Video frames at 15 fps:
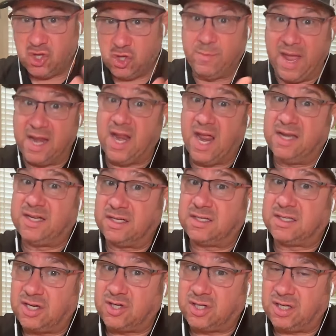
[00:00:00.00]
made a
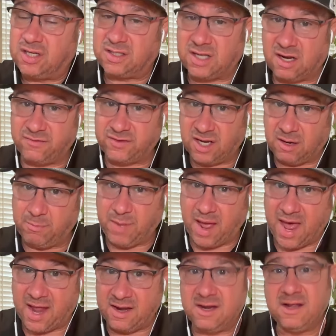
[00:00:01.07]
decision instead of saying
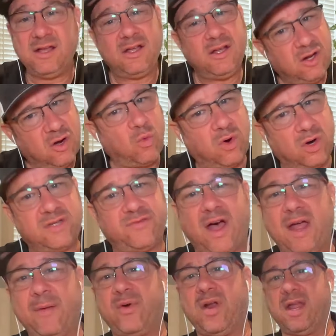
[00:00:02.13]
bad. You know, words
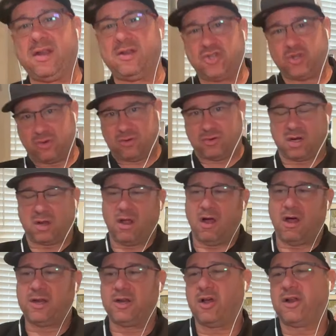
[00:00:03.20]
vibrate and
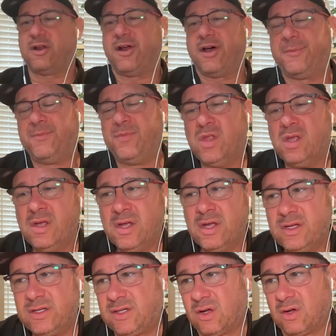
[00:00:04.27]
on and on and on.
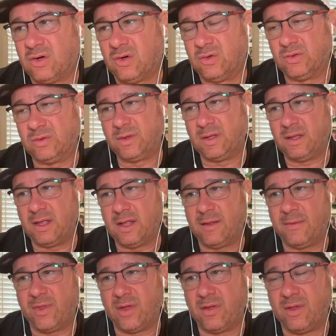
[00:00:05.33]
So
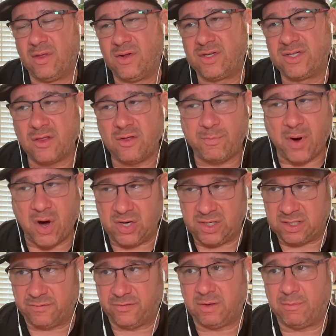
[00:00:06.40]
there's other
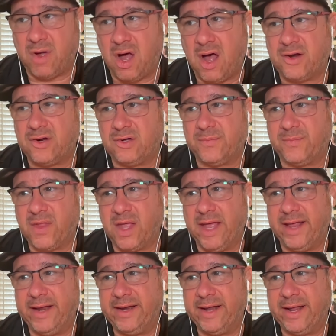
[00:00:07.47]
parts of the model,
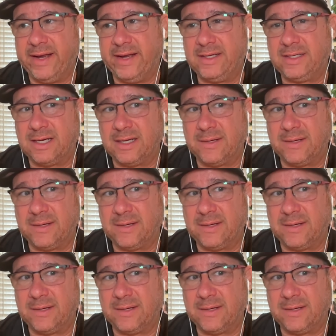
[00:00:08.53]
and